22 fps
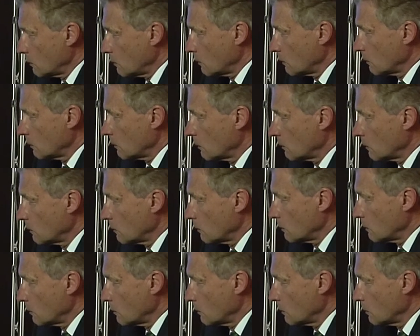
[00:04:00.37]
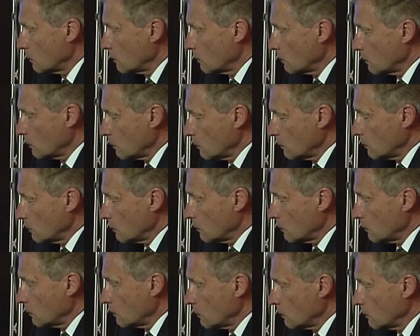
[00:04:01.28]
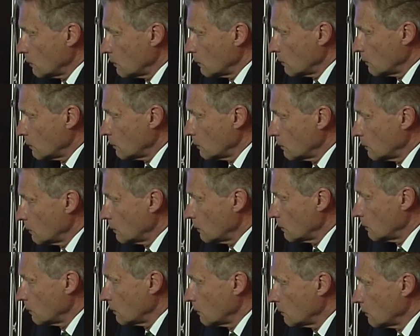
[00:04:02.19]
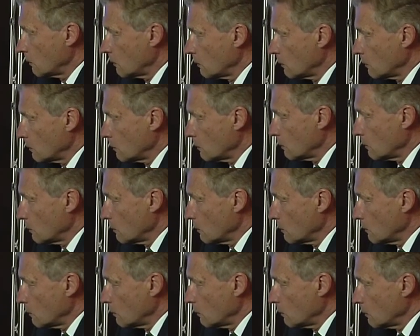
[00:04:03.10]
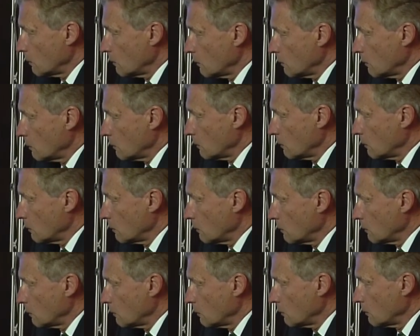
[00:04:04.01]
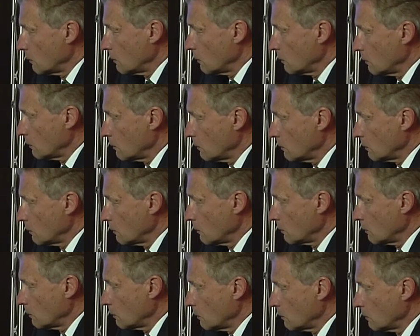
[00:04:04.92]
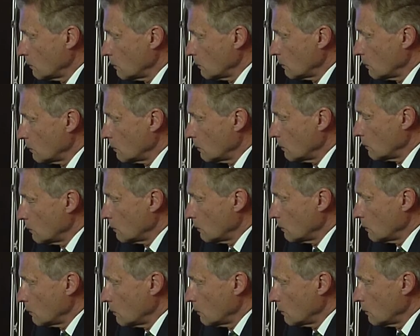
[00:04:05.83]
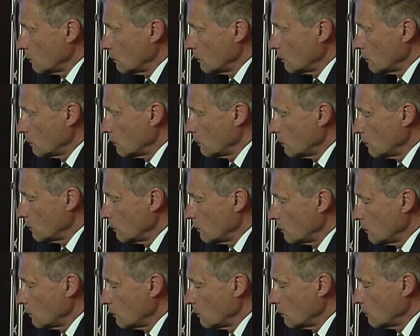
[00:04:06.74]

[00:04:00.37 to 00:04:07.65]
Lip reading: (silent)